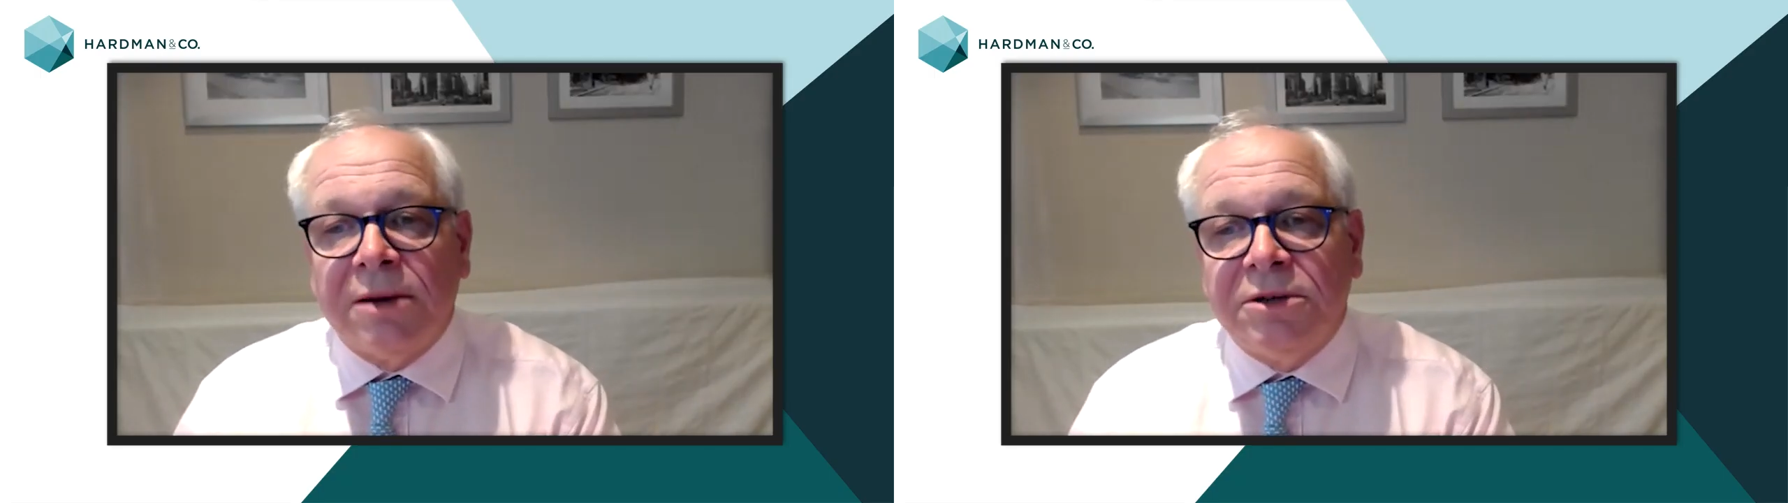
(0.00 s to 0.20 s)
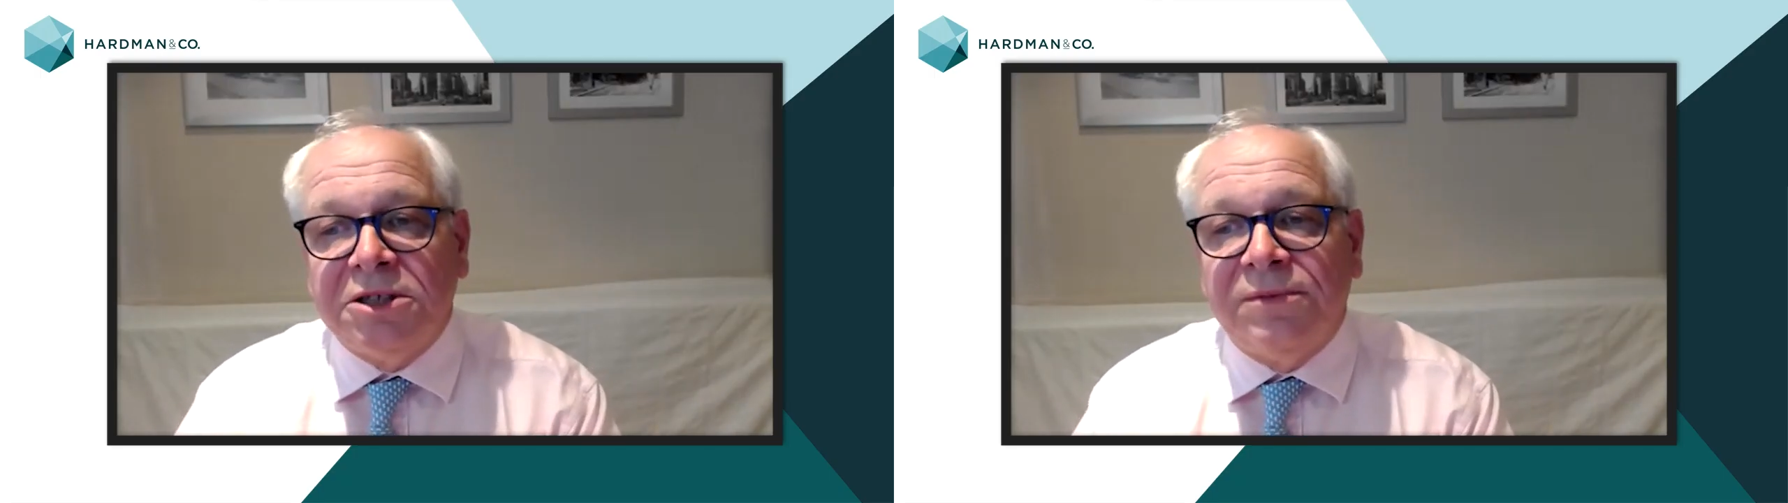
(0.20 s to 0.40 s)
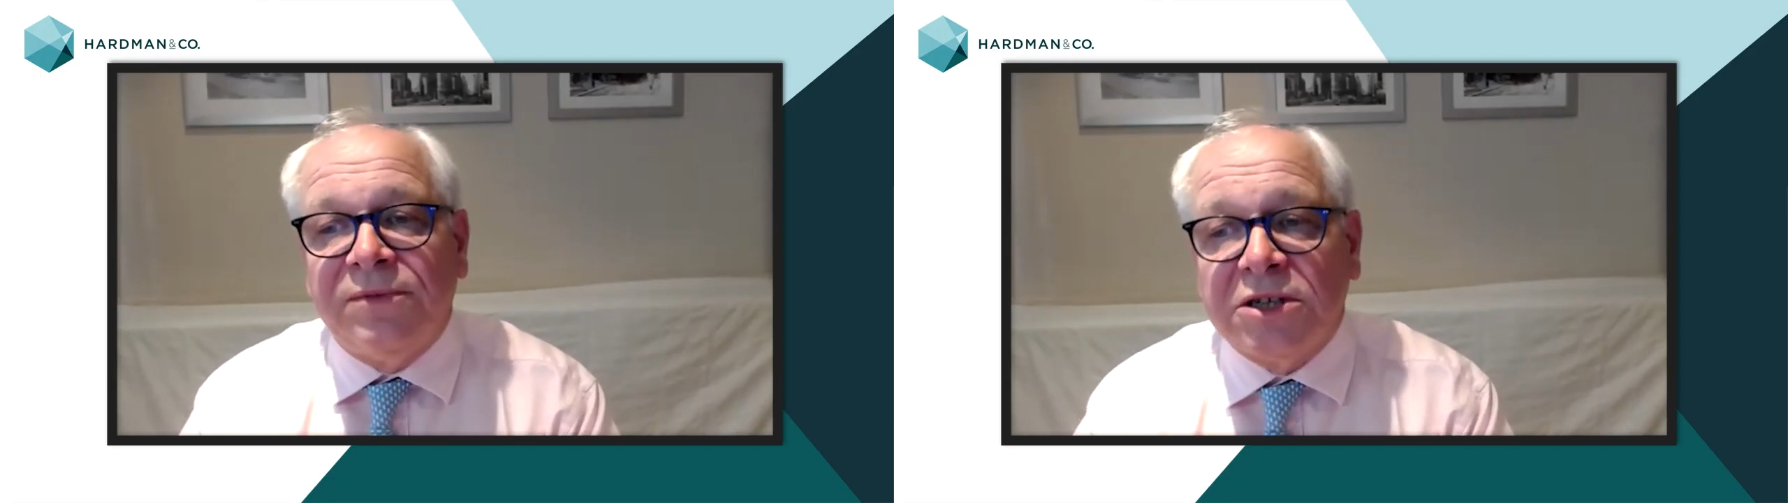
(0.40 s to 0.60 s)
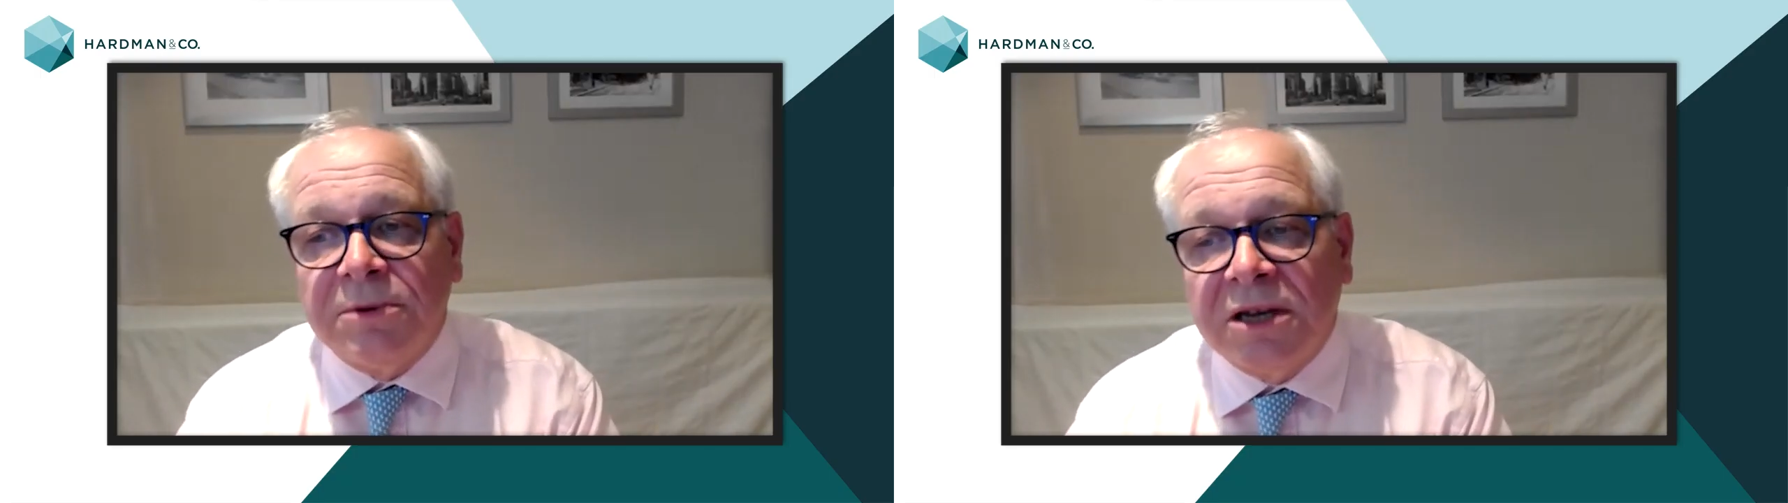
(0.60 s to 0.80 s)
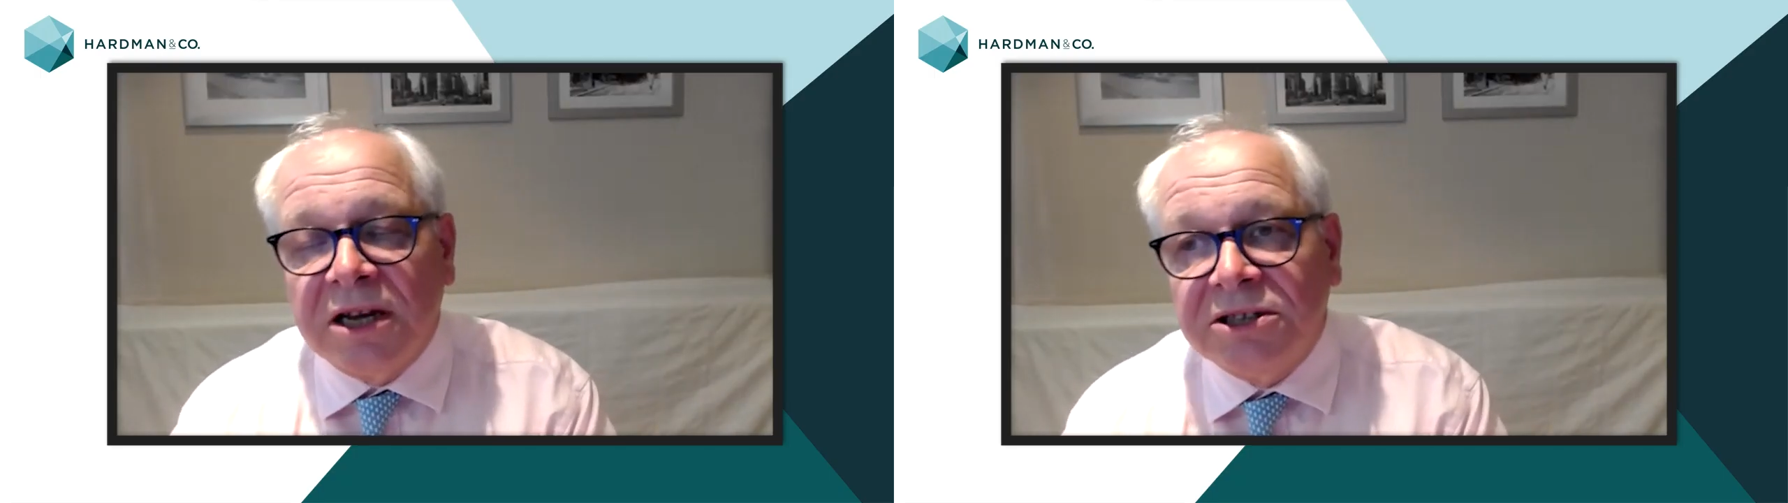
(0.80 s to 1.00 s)
a company's
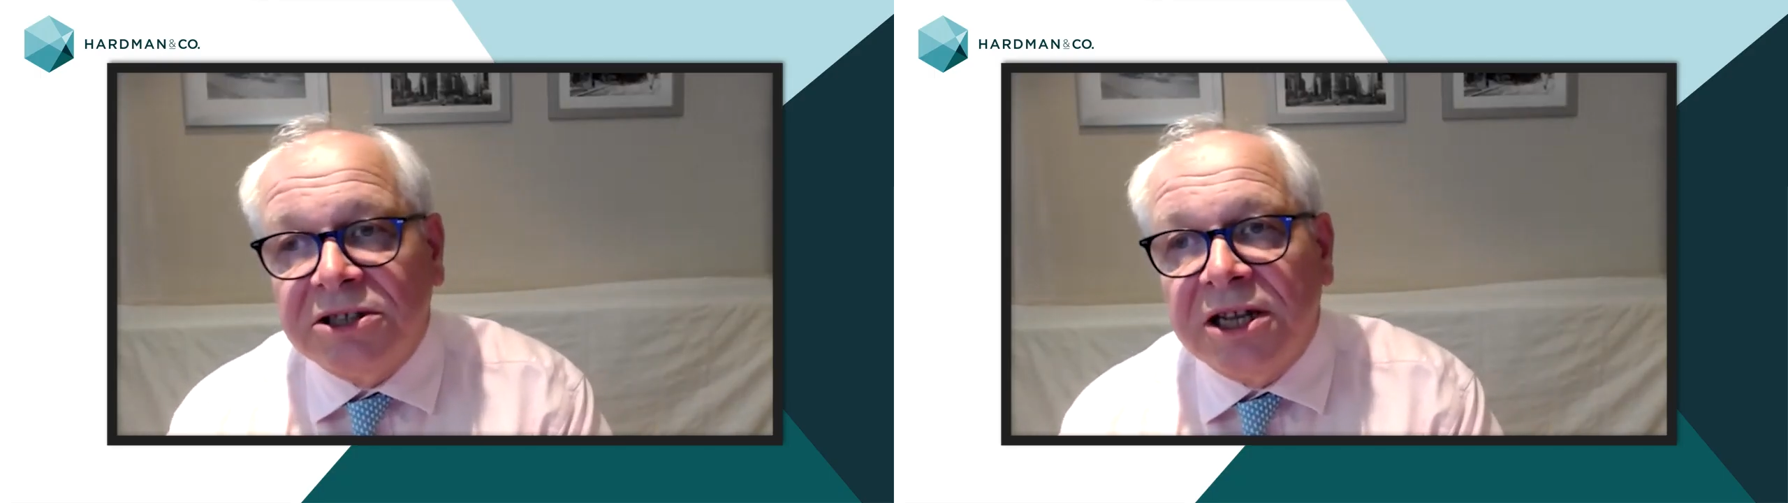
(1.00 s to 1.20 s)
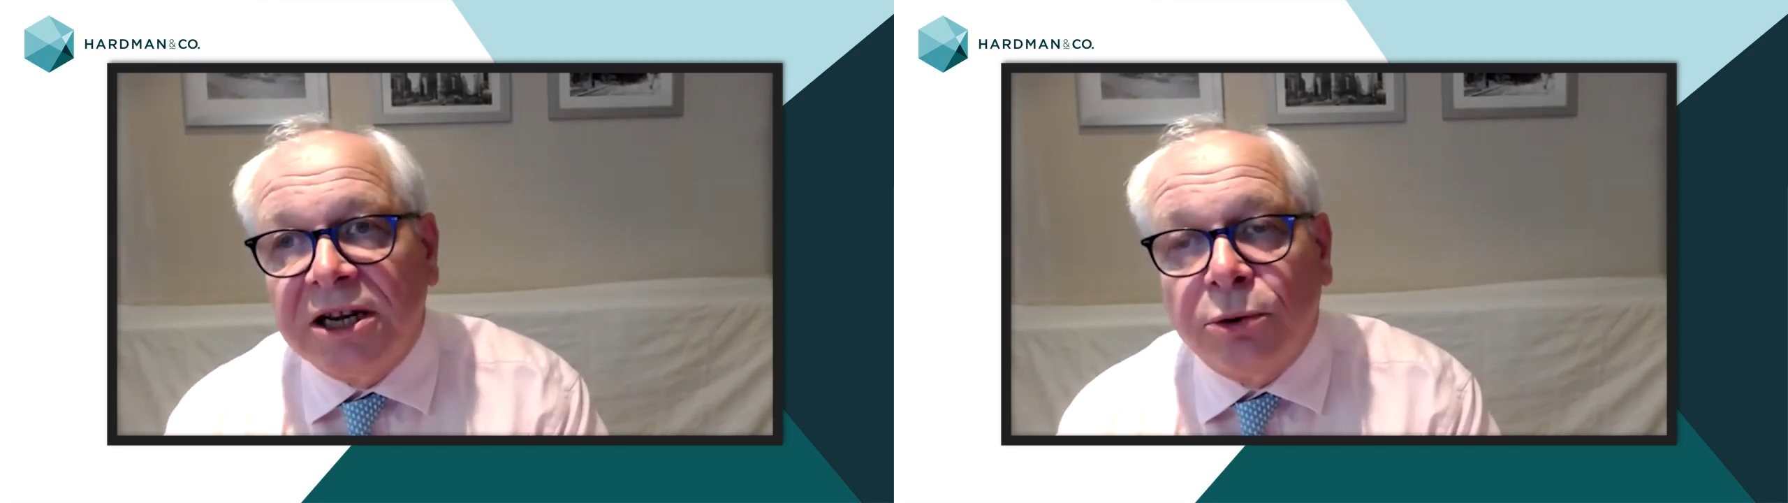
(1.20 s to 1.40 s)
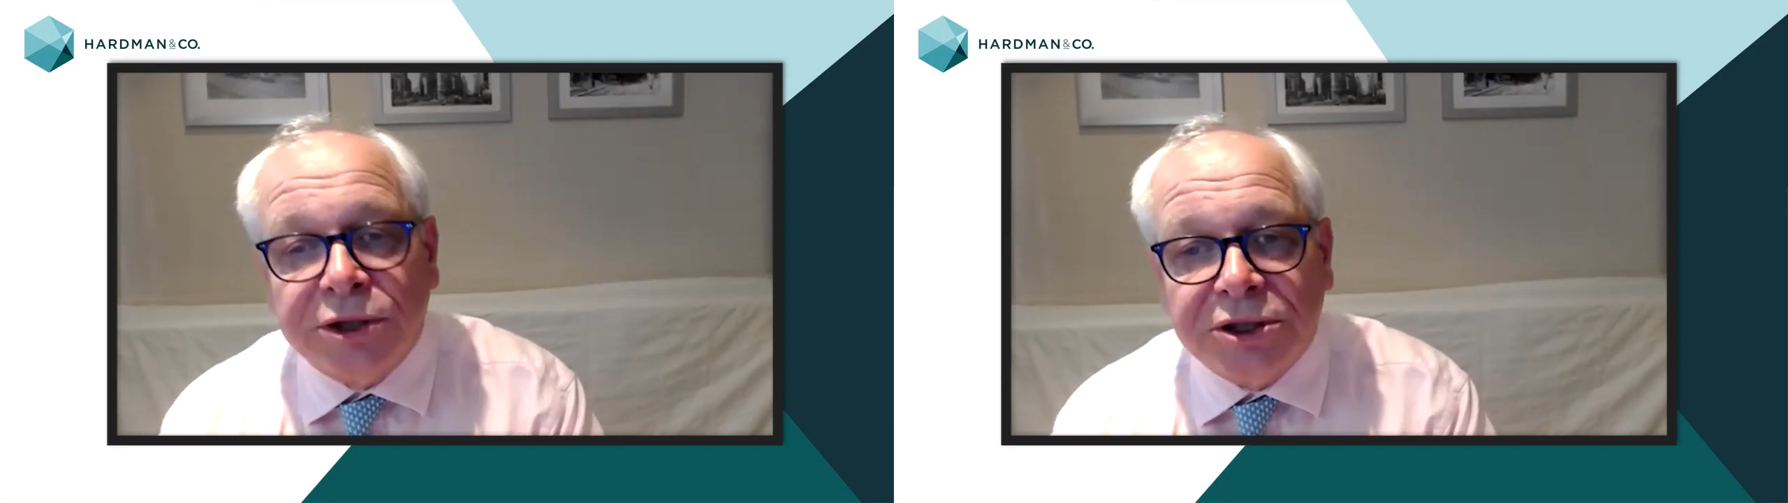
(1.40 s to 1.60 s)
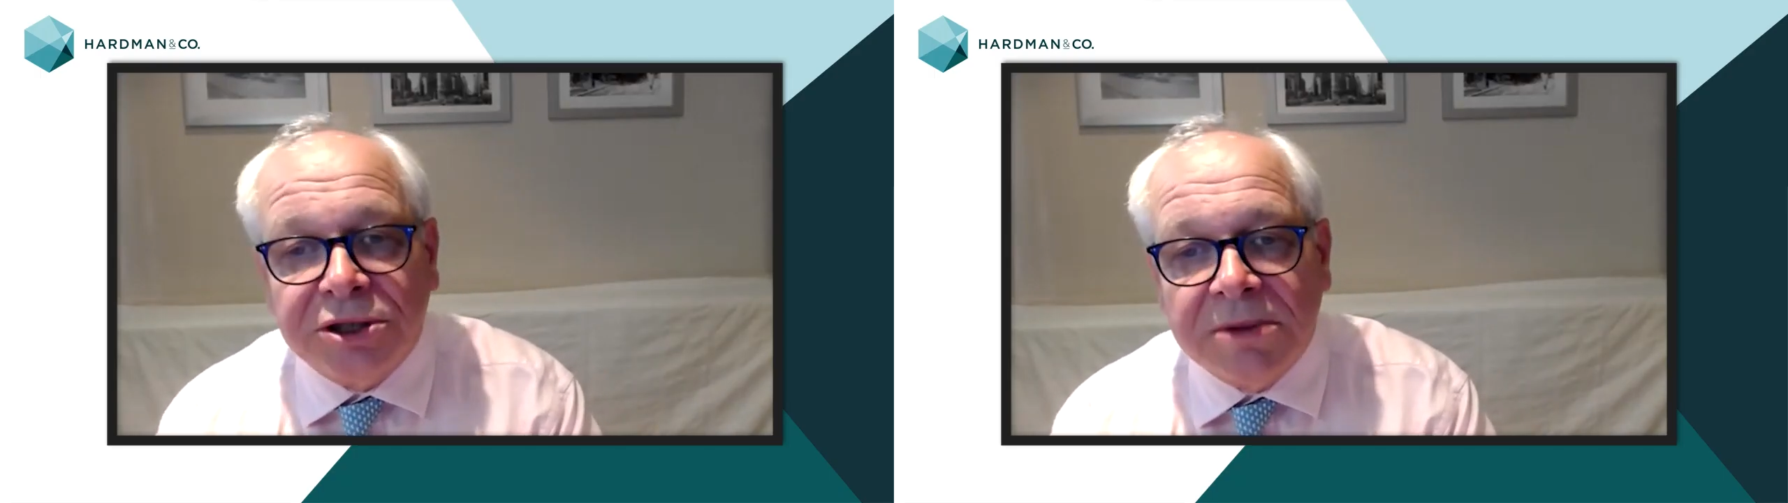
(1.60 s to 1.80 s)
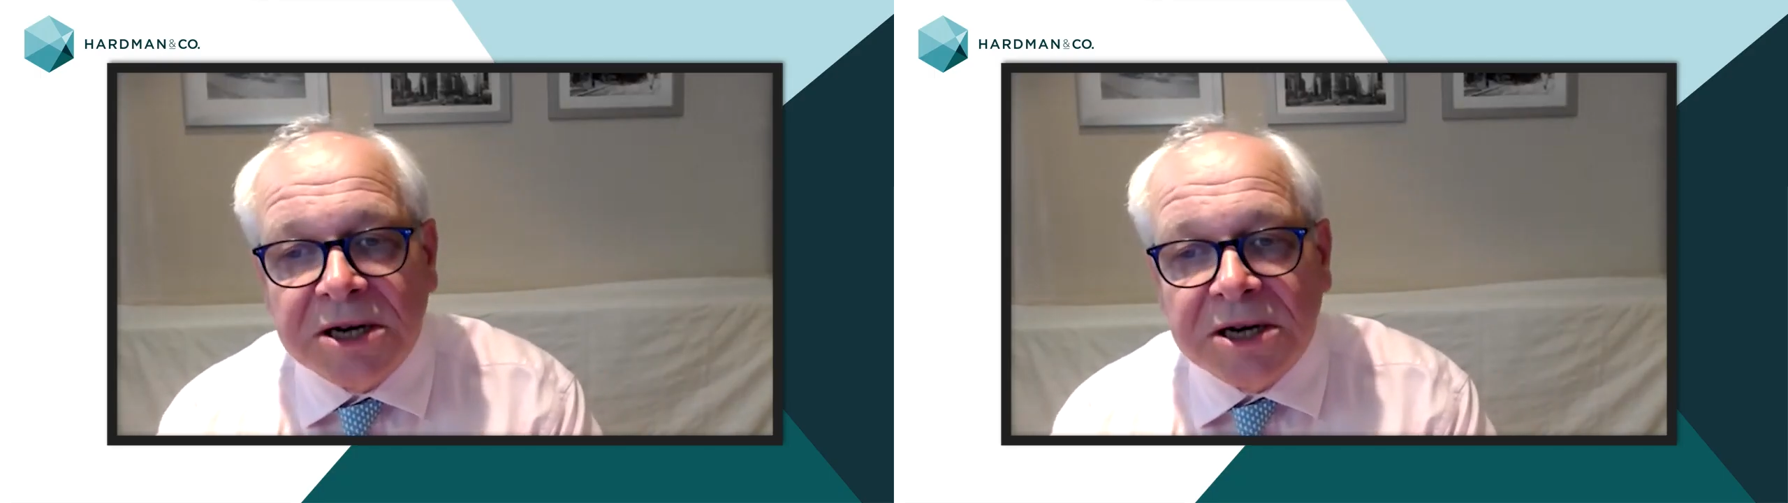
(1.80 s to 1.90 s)
investment case and then question the